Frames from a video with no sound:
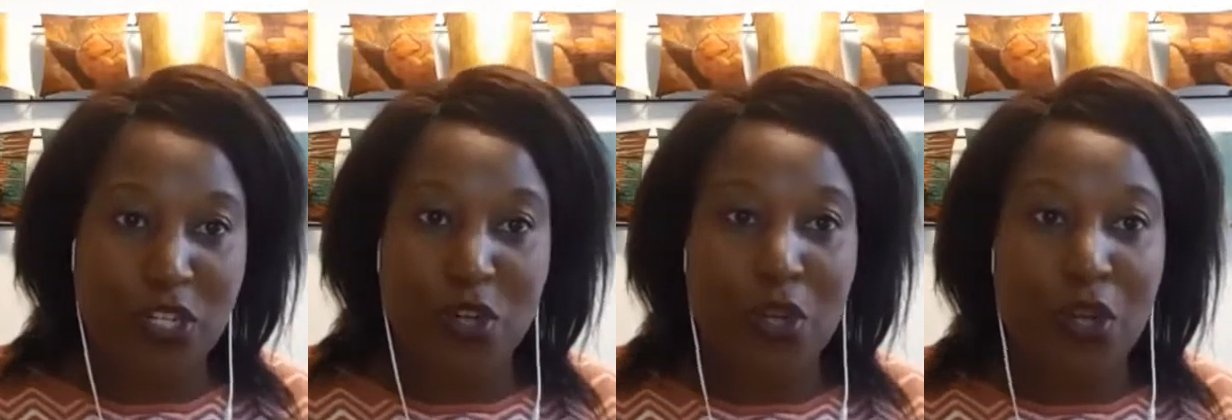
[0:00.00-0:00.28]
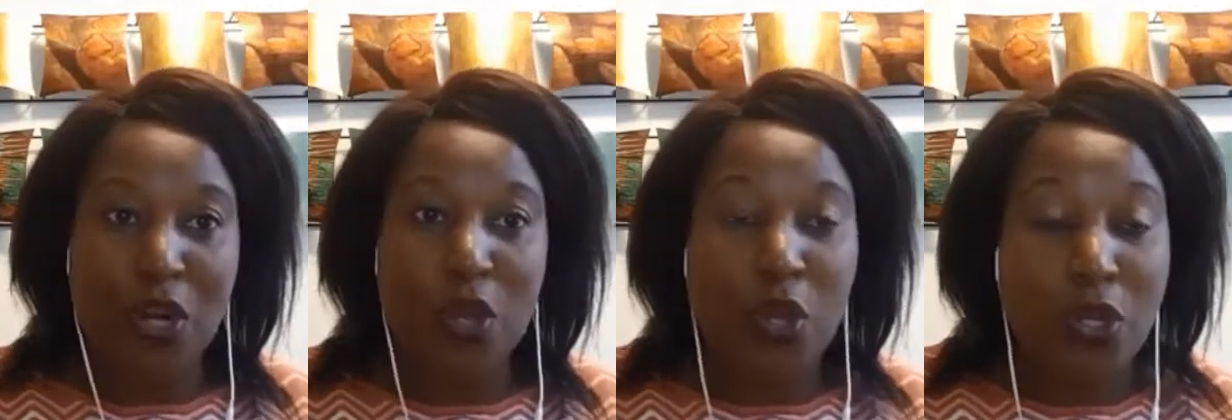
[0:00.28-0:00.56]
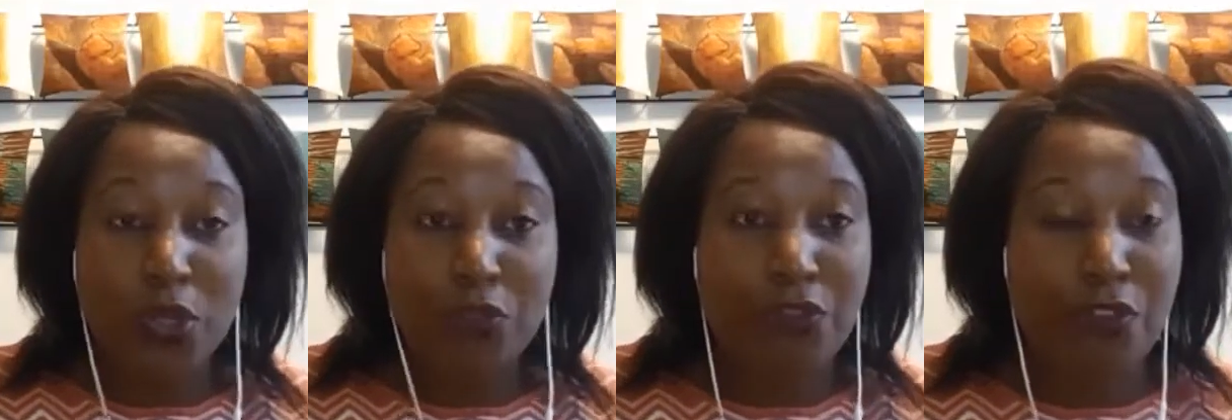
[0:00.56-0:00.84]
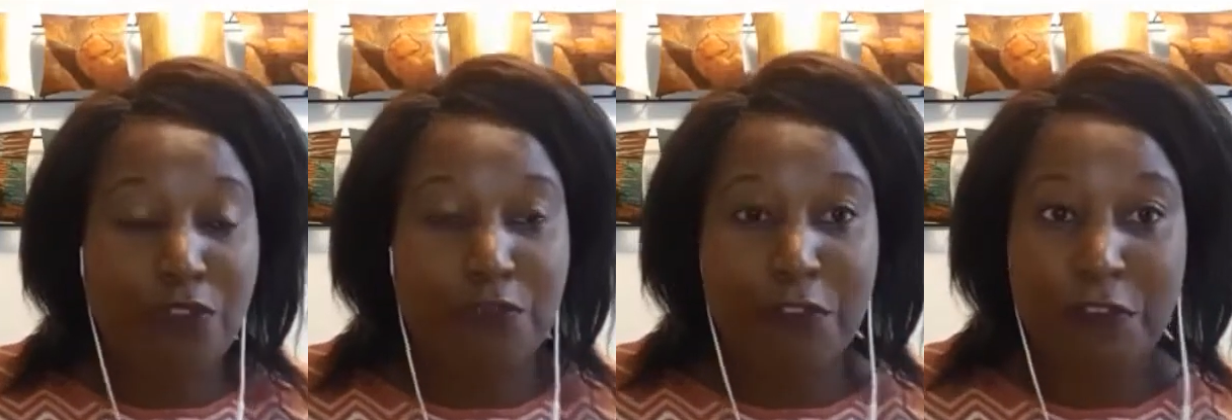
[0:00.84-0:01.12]
You're not going to go look
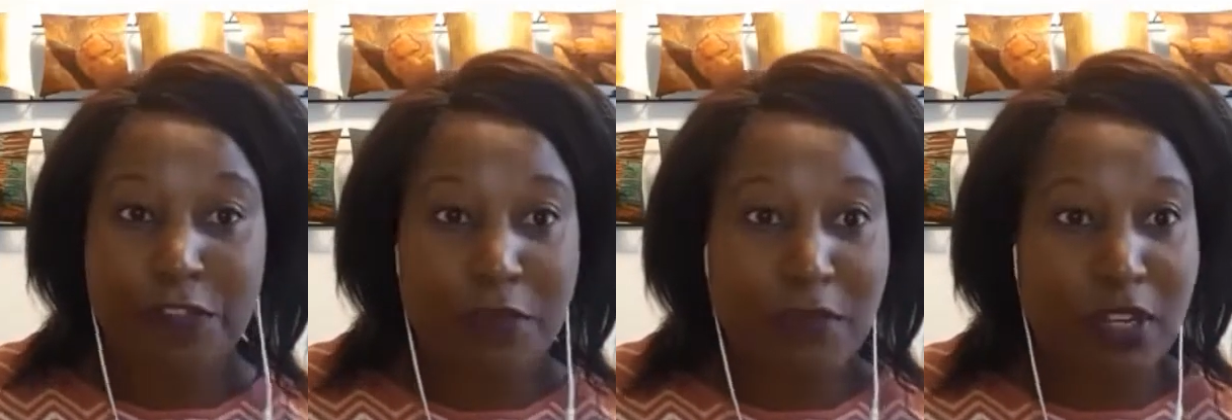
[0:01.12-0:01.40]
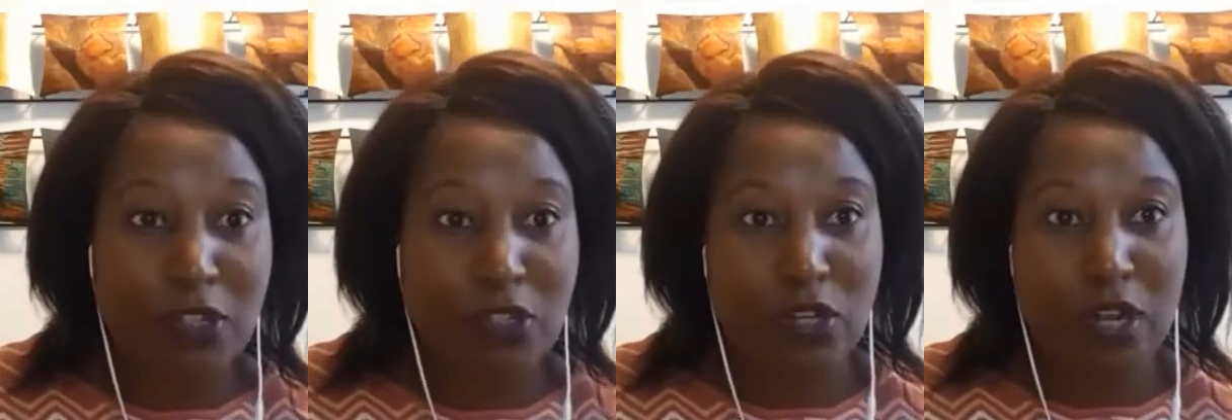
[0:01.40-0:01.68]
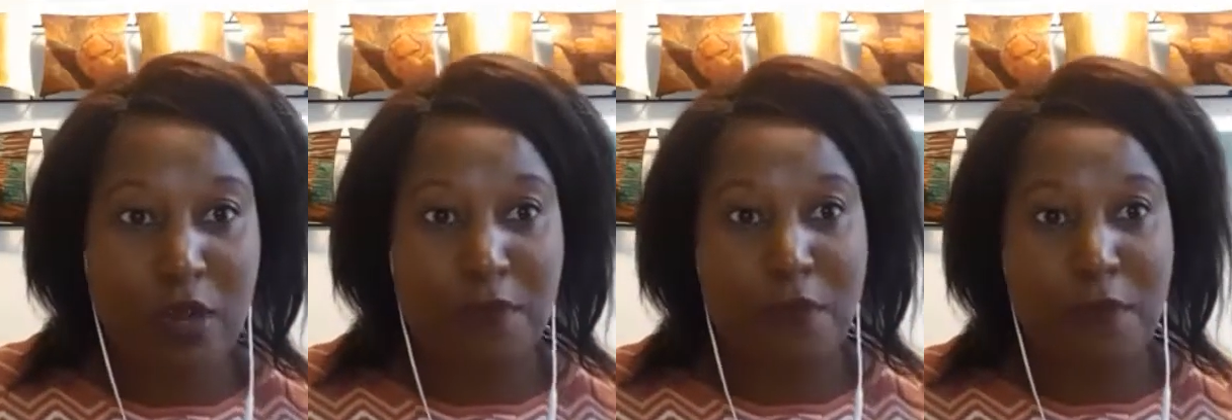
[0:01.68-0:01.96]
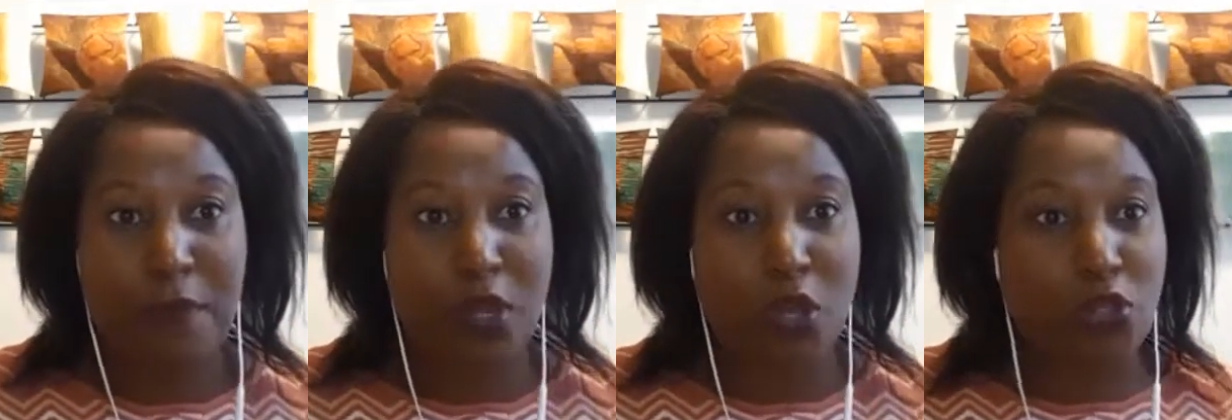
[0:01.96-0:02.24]
for a $50 million
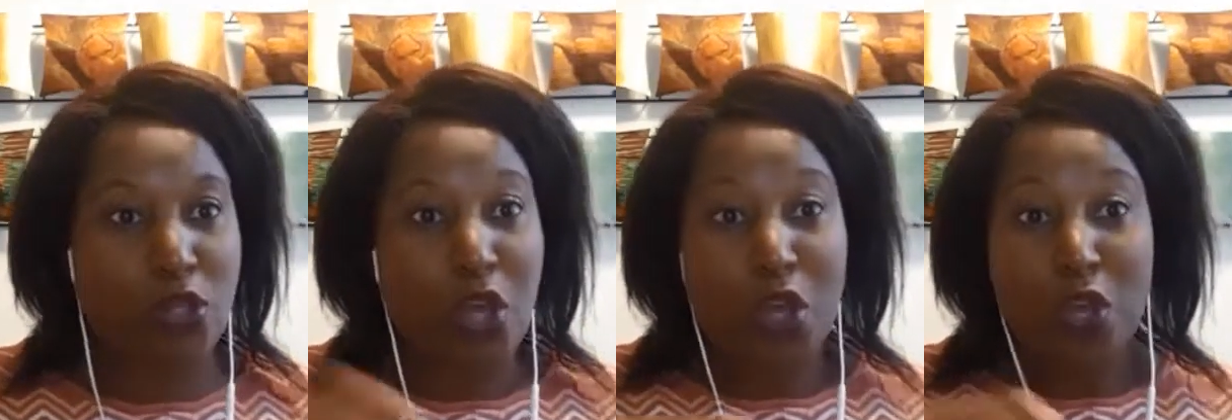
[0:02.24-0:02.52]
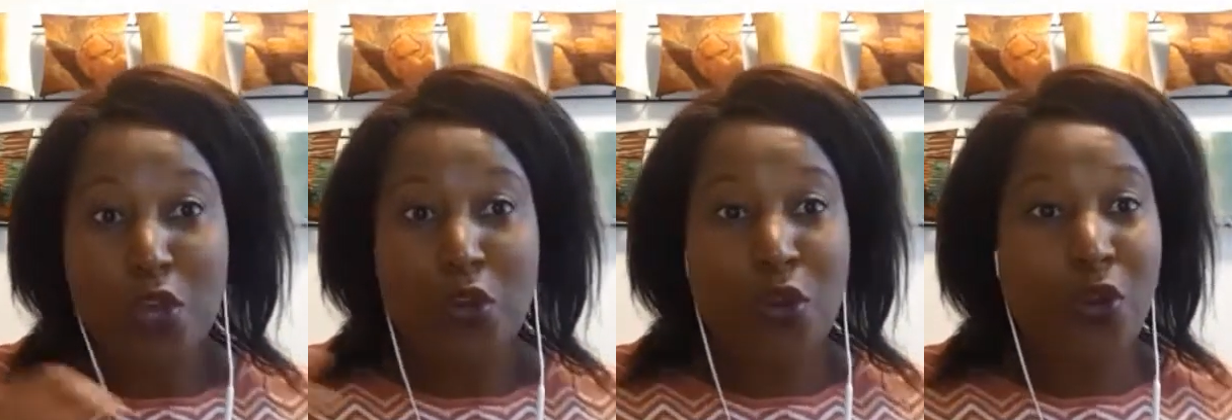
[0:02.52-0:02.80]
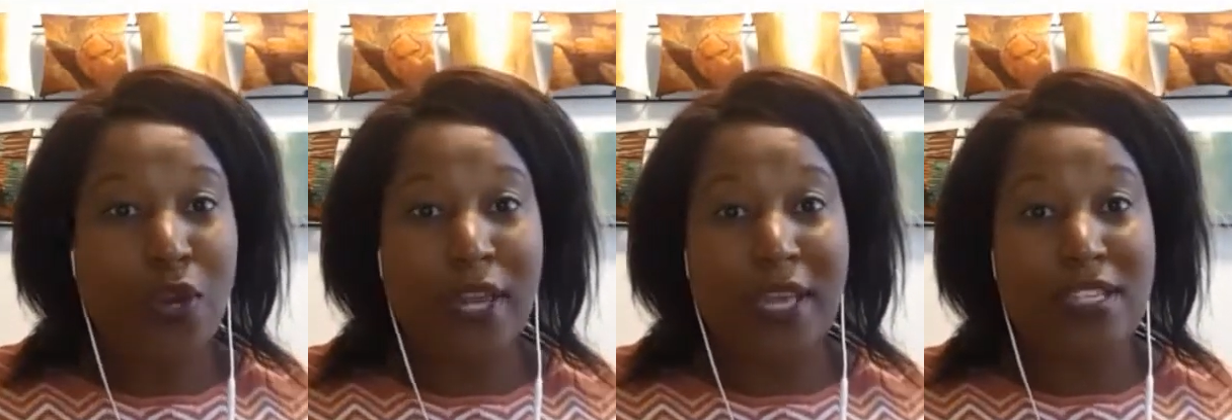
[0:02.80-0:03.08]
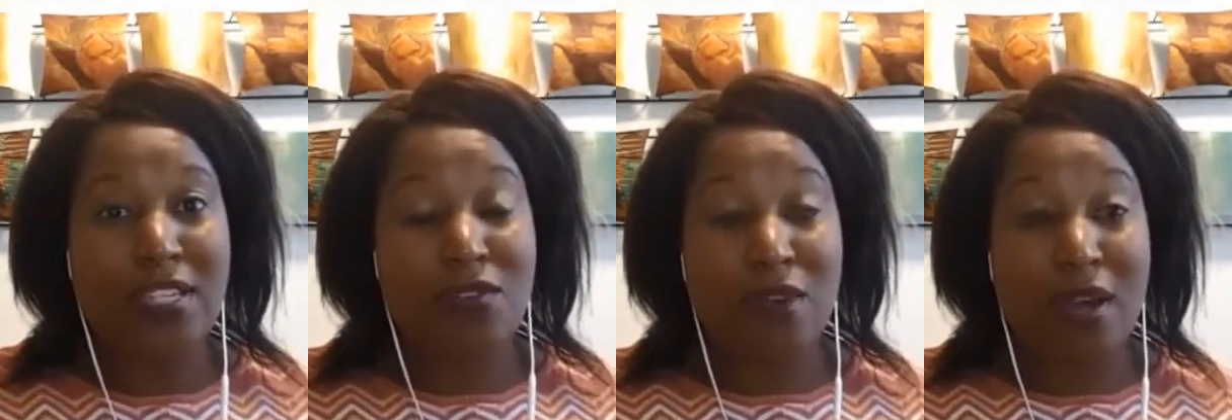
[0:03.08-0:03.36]
property because you're not going to
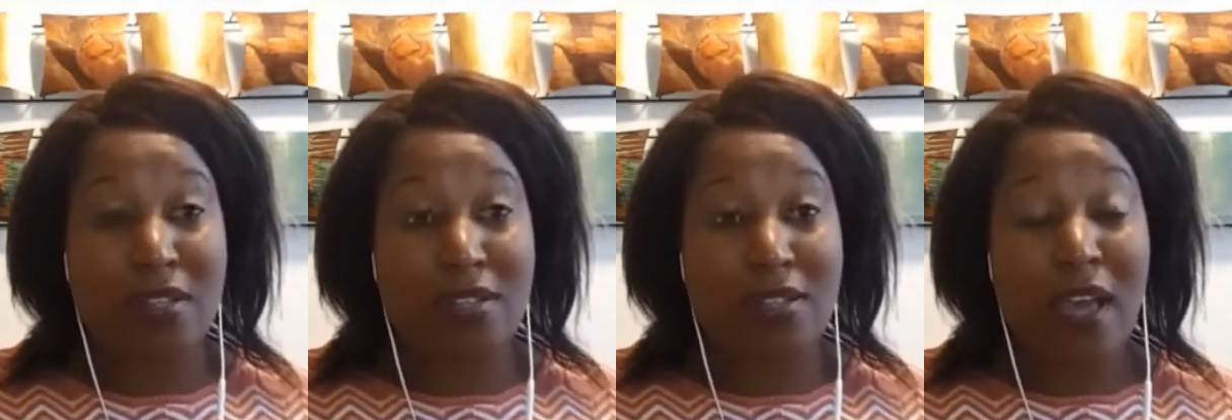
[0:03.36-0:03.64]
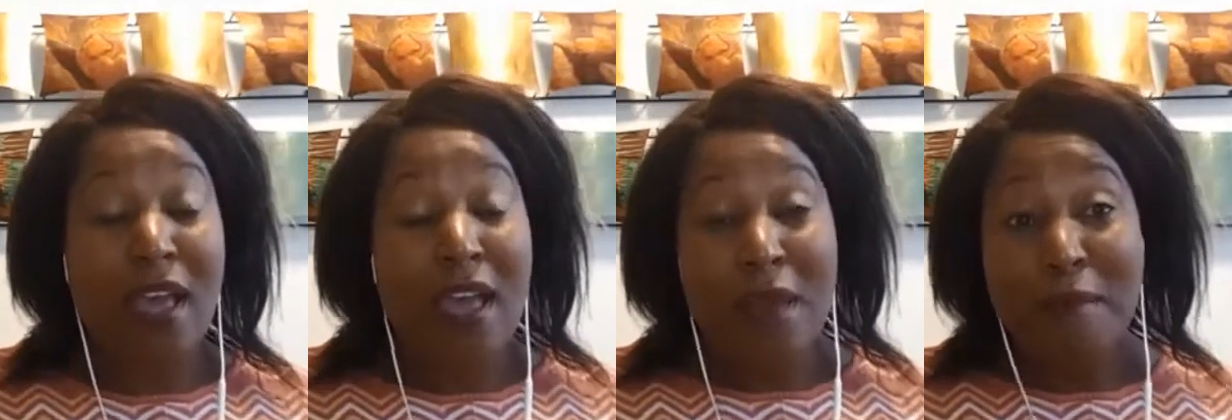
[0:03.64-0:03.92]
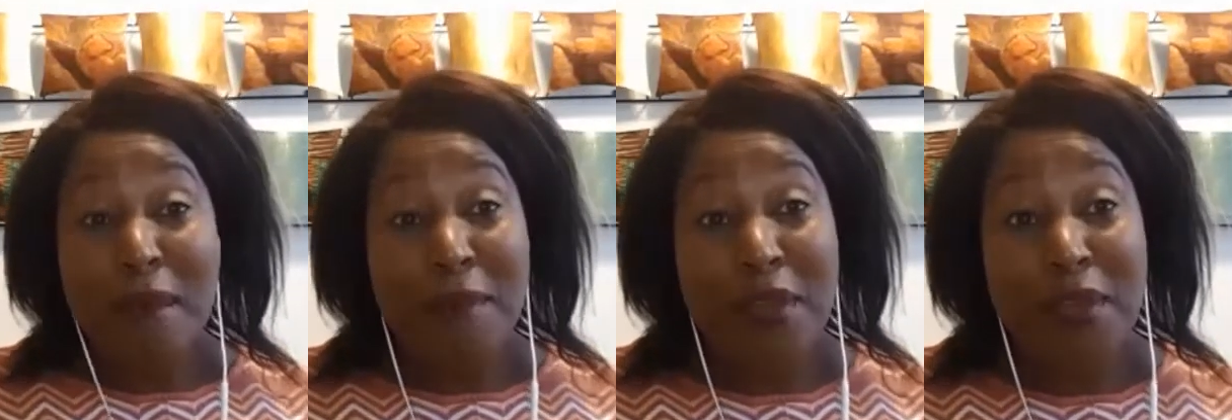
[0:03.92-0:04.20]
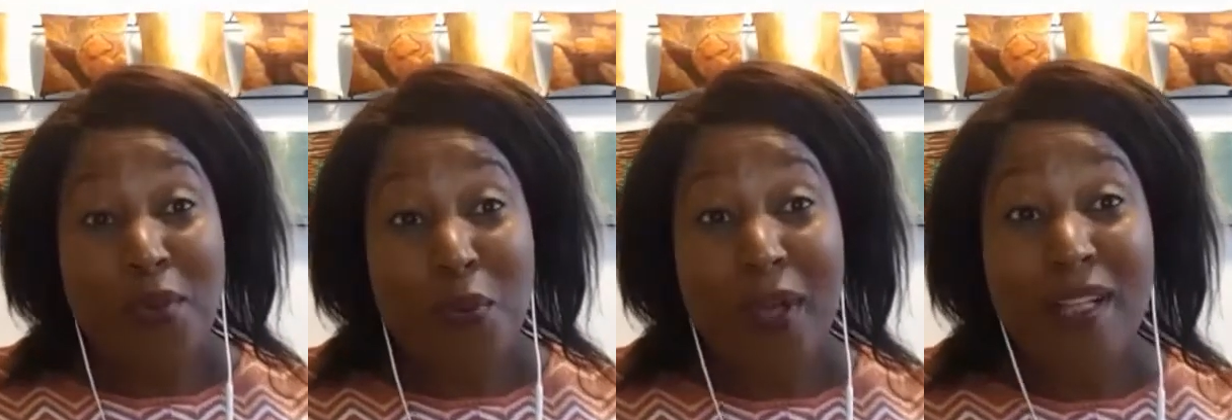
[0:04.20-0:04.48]
get a renter. Maybe
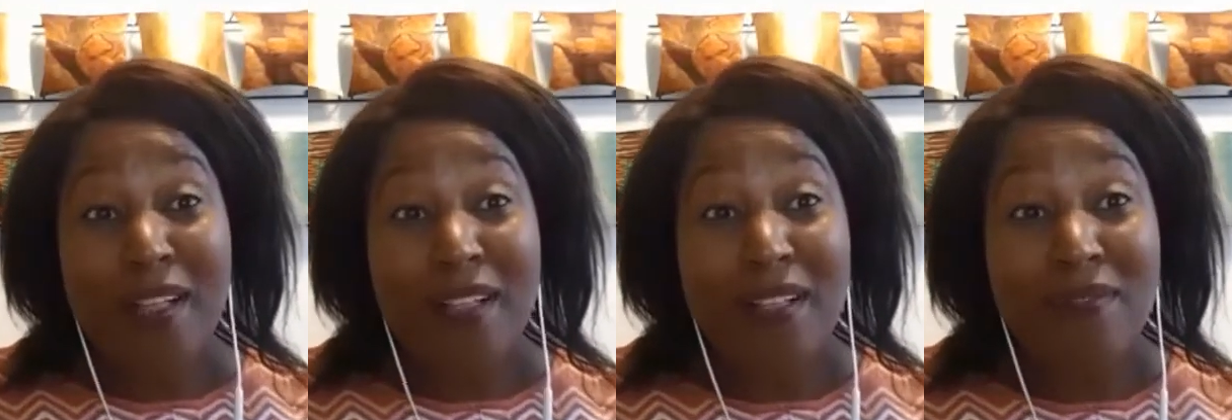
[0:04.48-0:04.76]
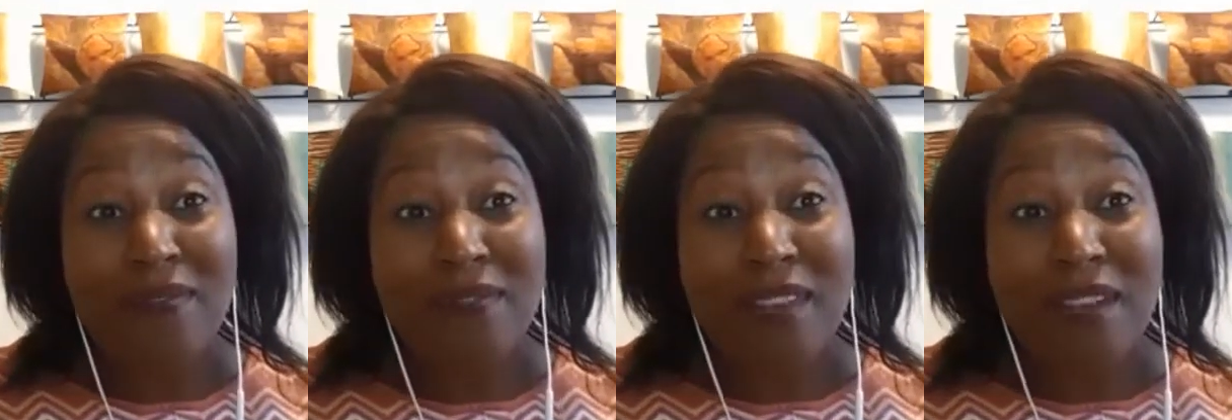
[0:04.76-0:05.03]
you will.